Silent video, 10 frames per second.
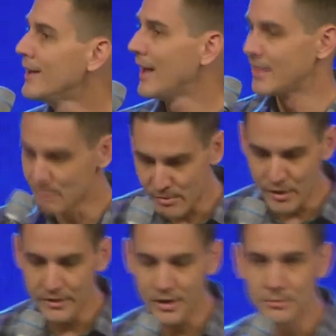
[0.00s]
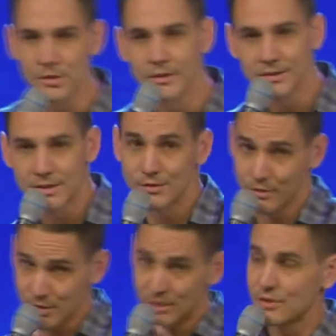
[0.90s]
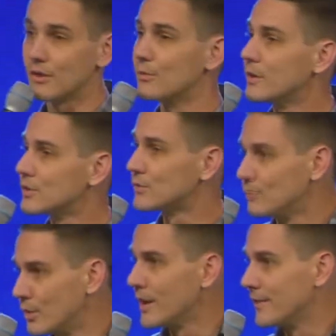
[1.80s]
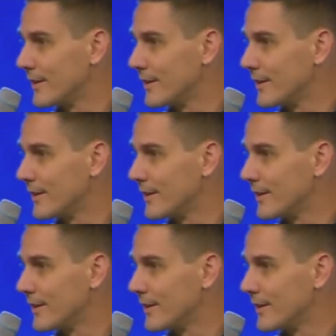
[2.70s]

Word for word: And then my brother comes along and says, those things are going to want to run.